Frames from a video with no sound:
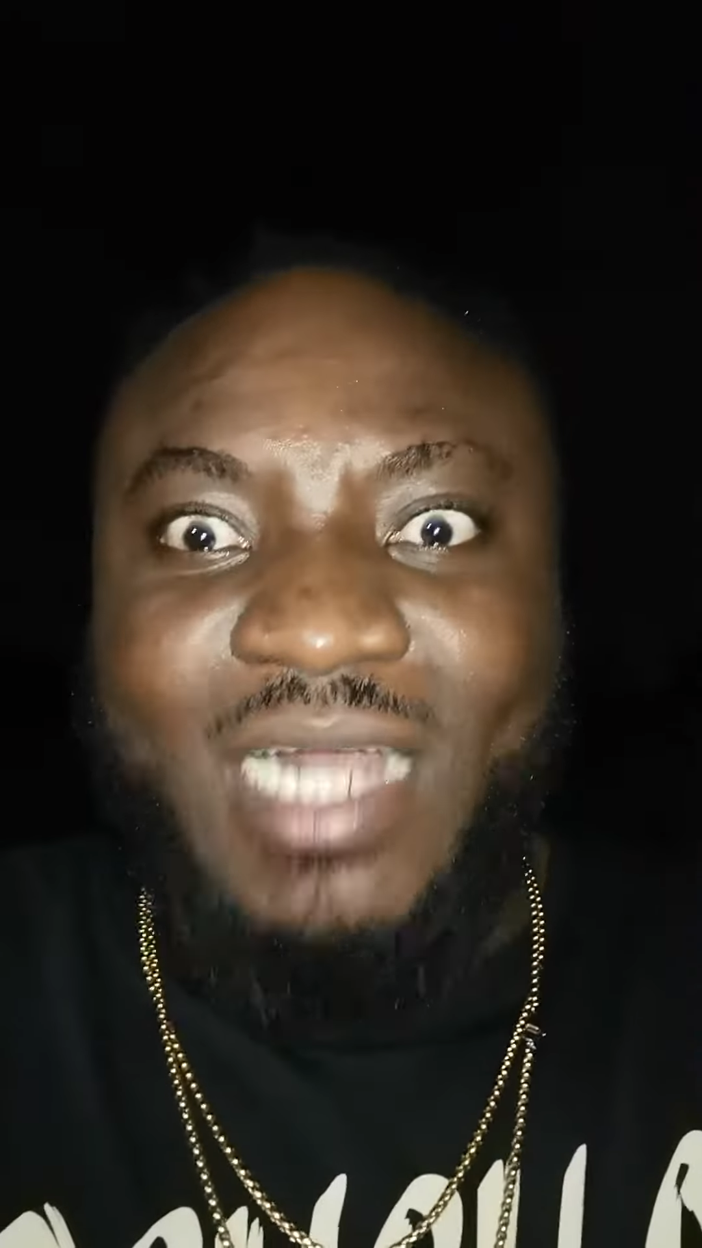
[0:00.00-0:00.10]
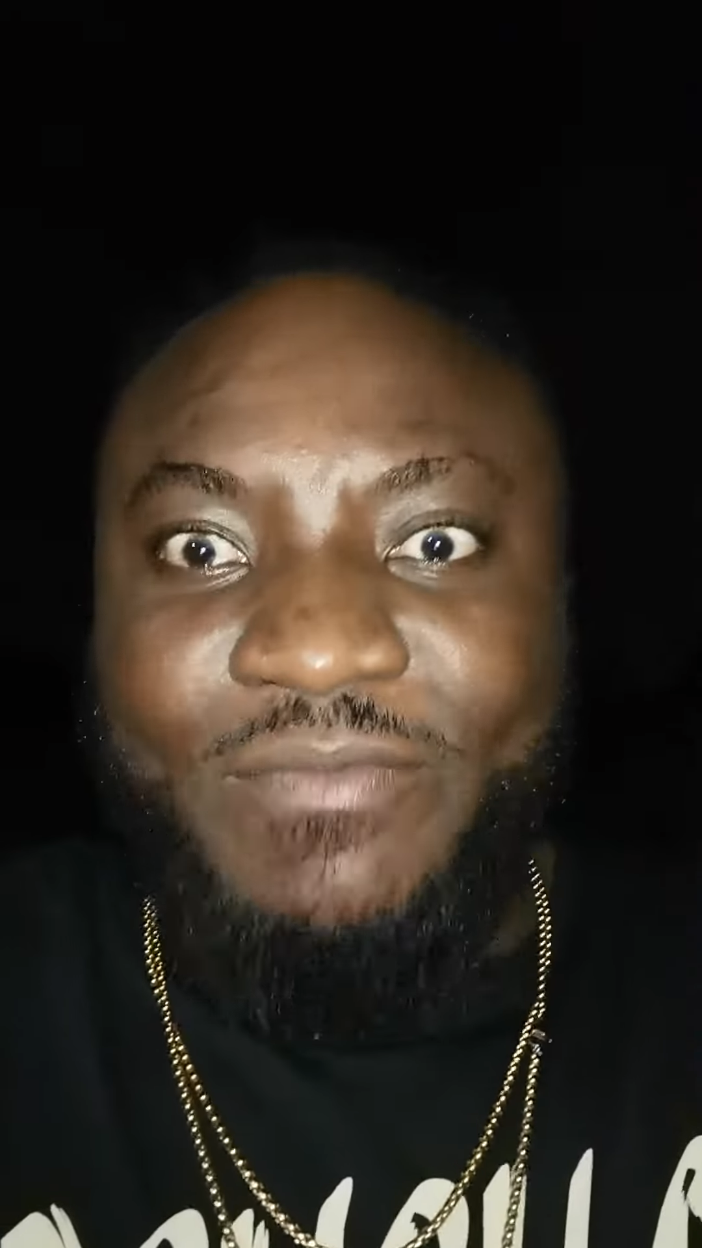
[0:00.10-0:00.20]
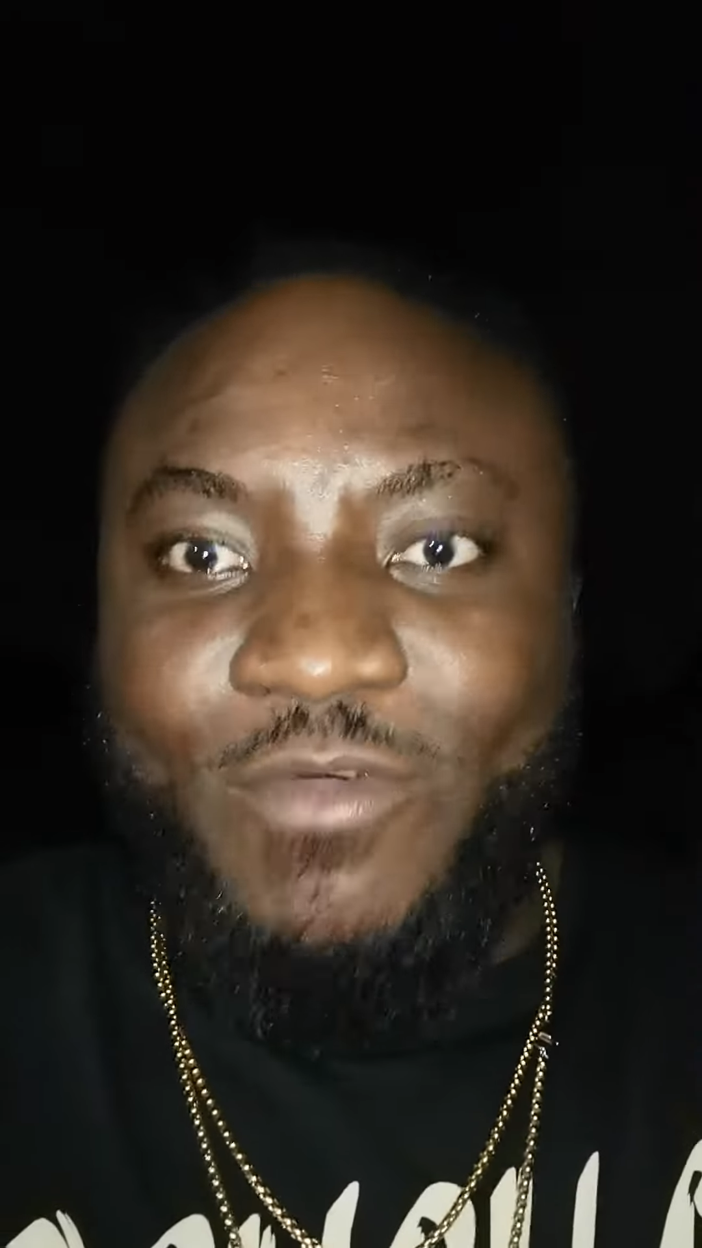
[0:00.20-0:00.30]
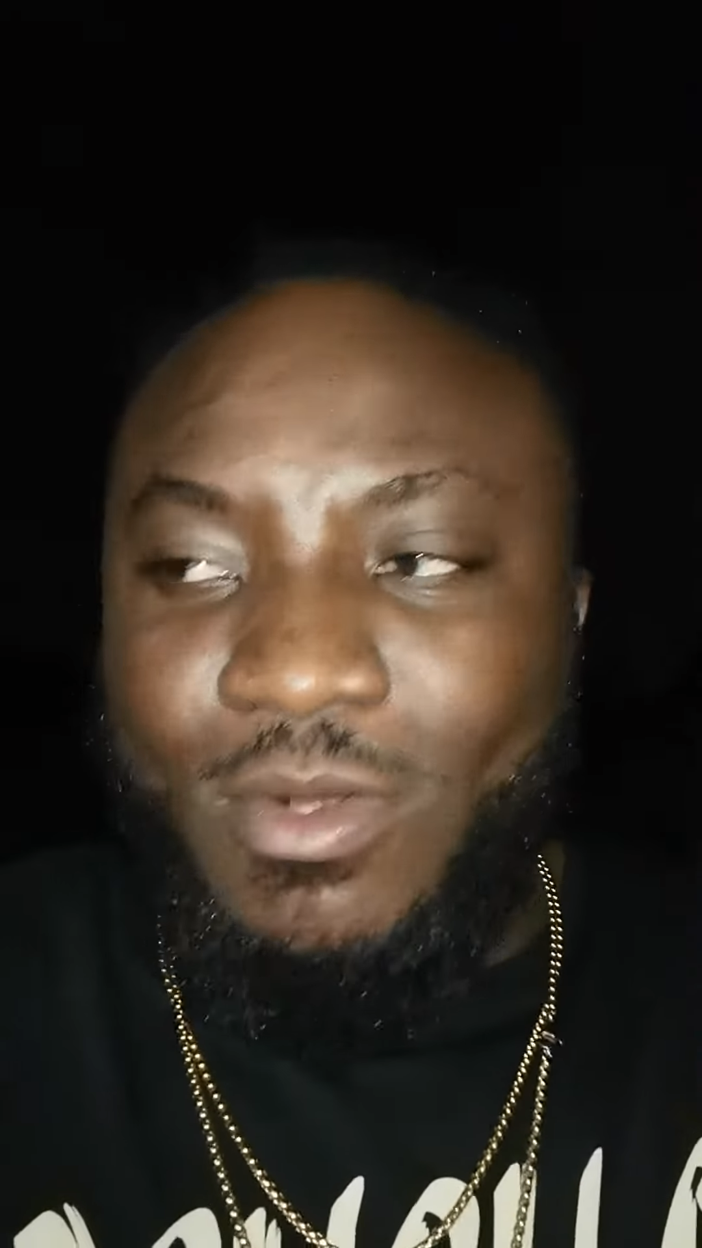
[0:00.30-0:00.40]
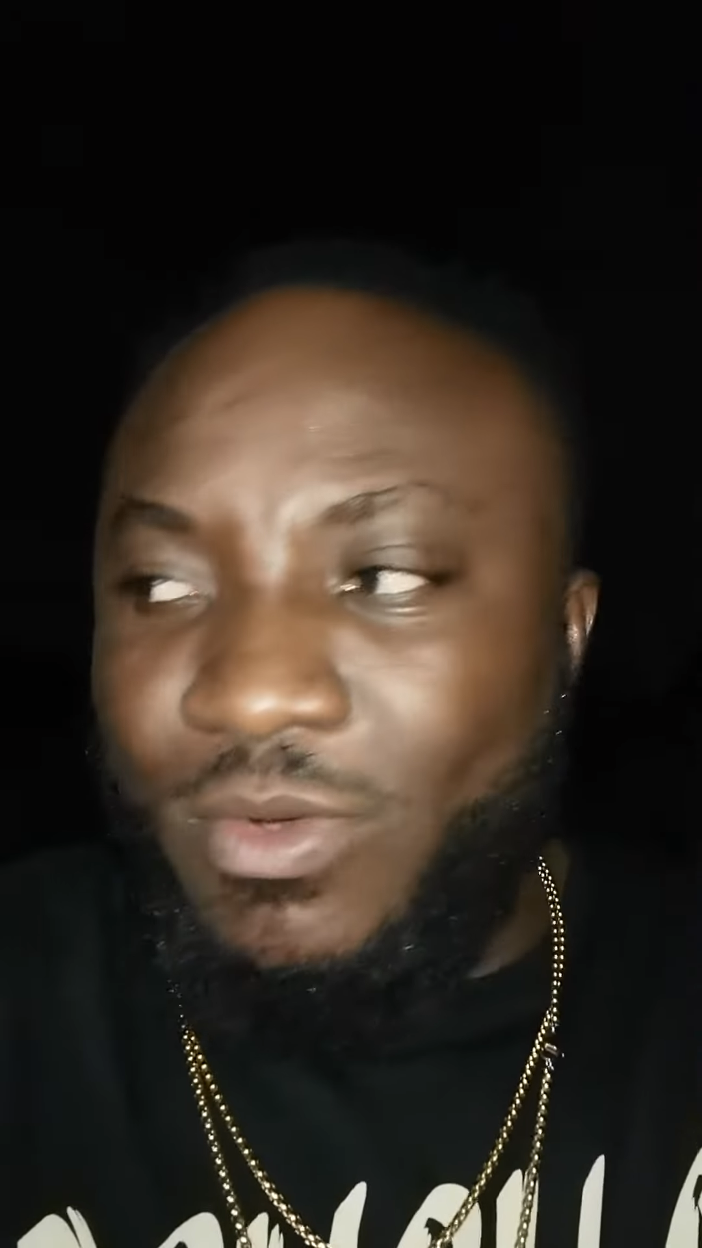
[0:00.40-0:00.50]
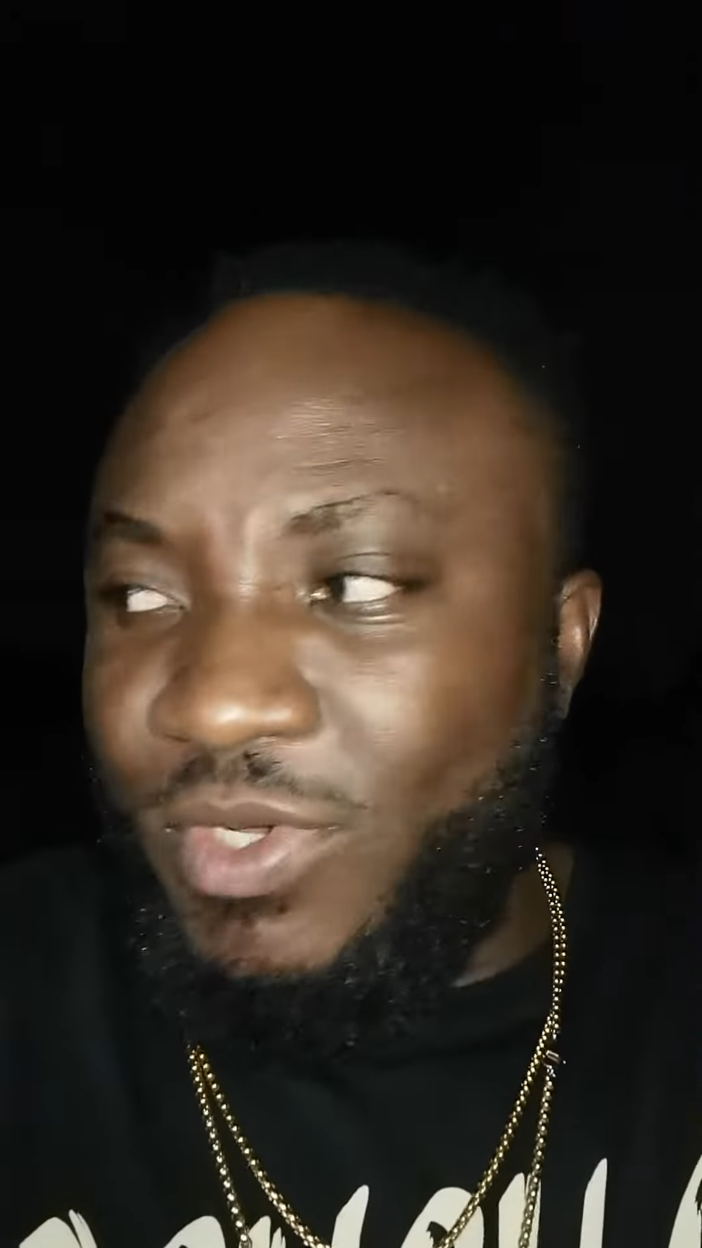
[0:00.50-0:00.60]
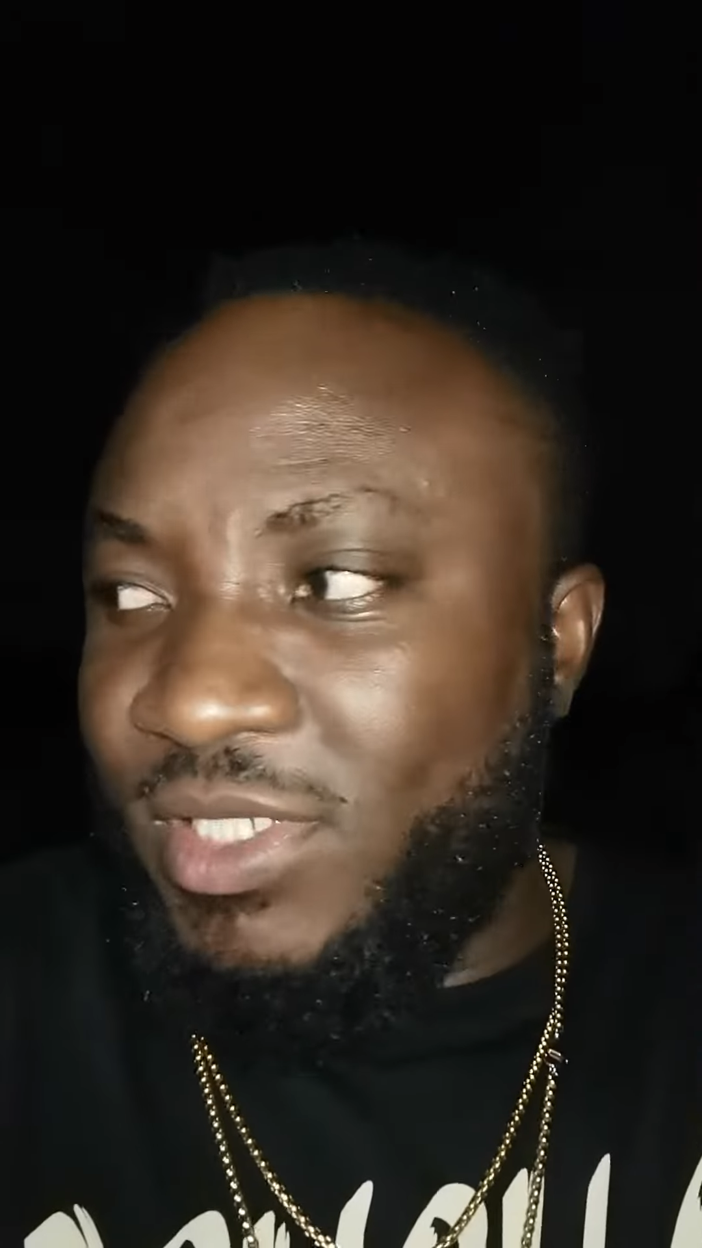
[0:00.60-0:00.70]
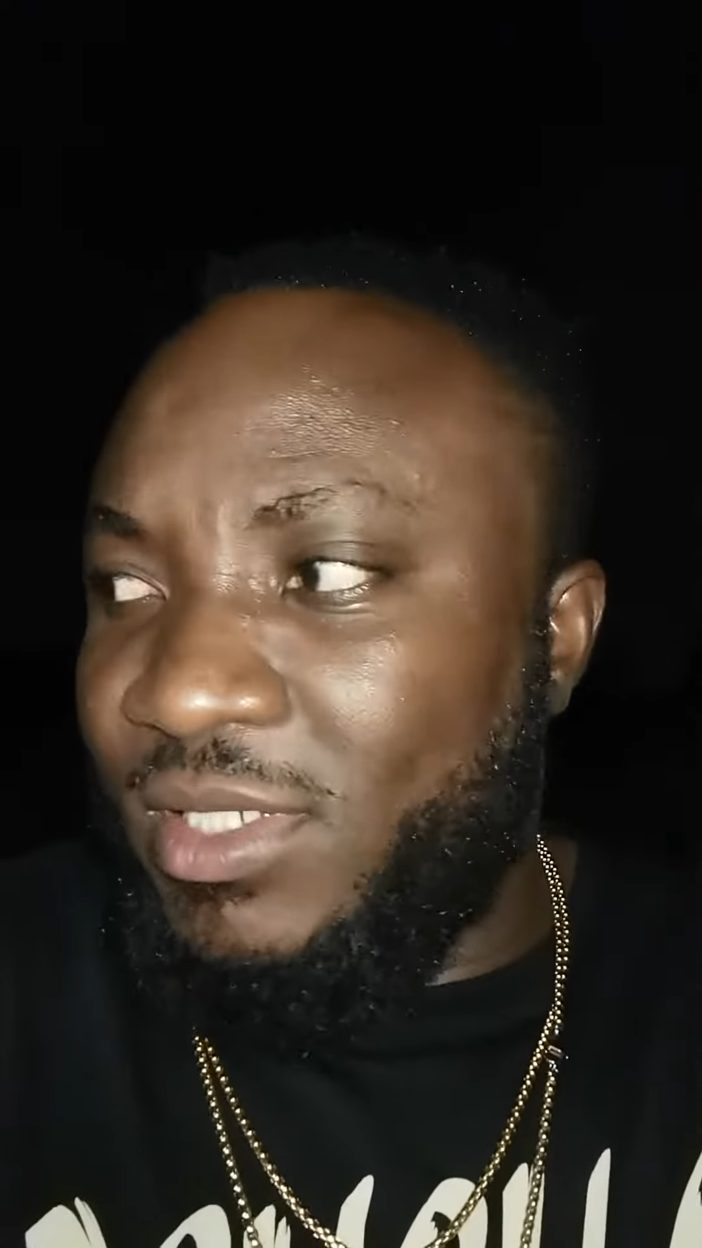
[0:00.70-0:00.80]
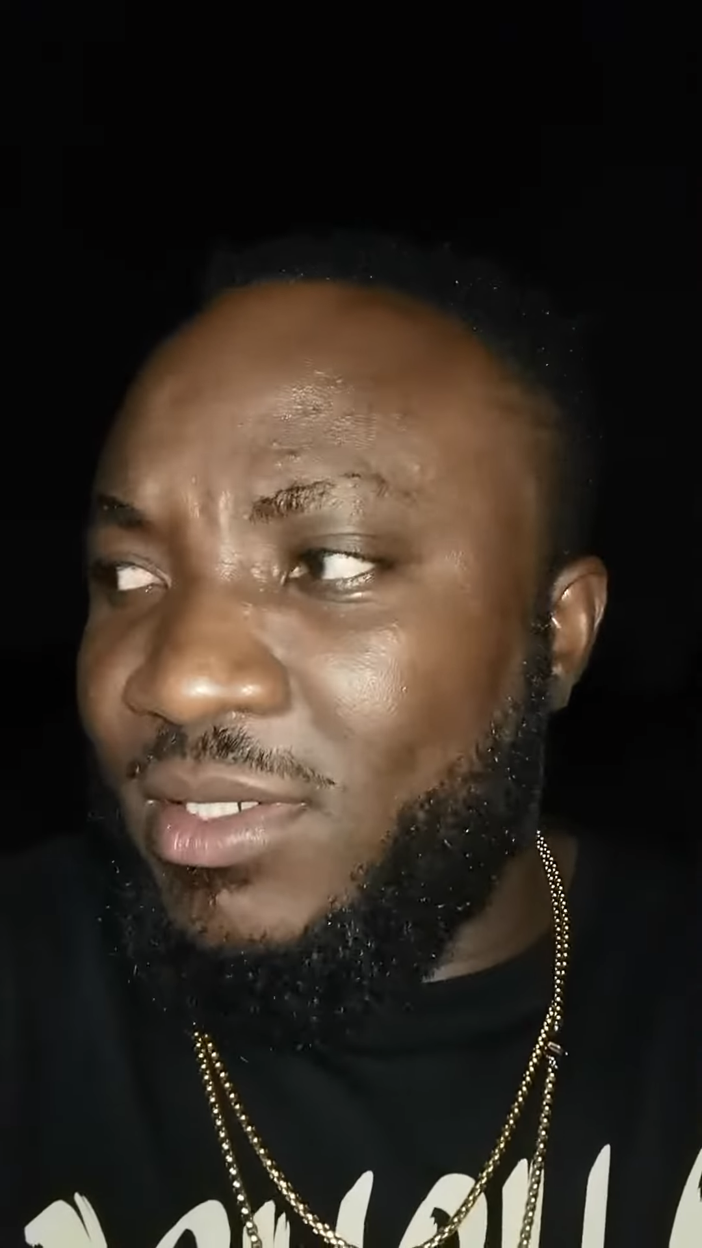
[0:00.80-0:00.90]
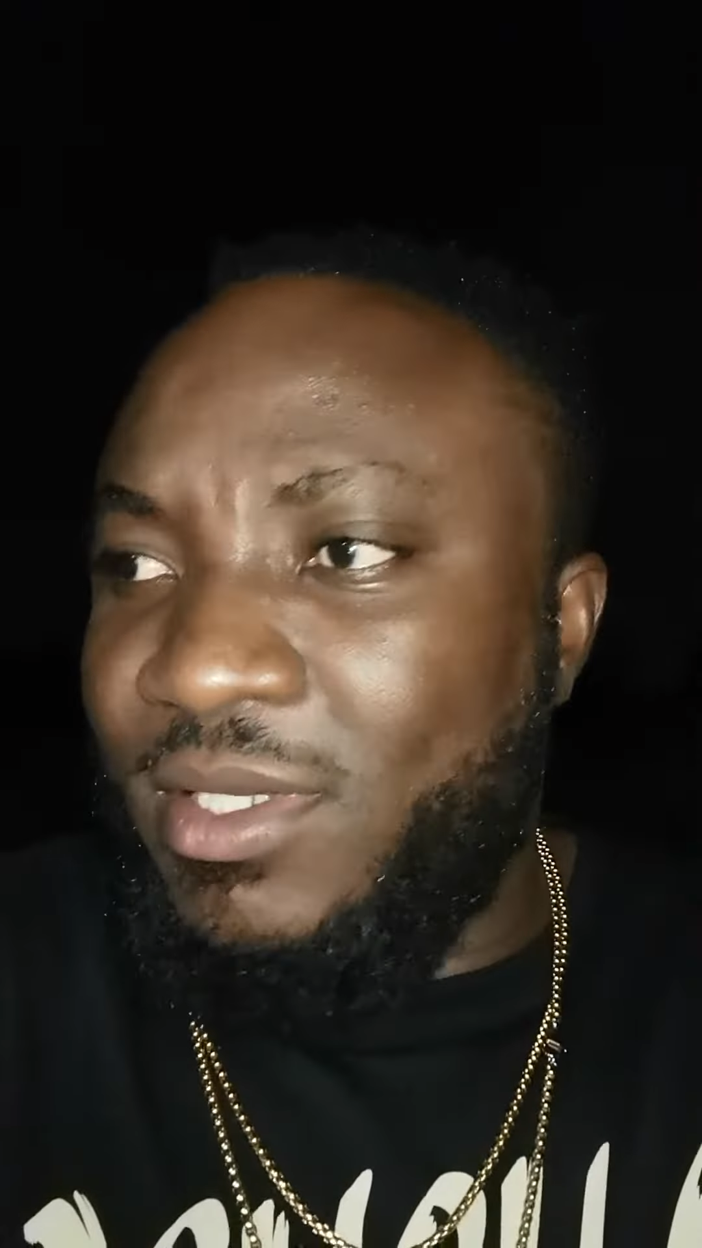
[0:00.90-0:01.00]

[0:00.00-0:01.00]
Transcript: shot for no reason,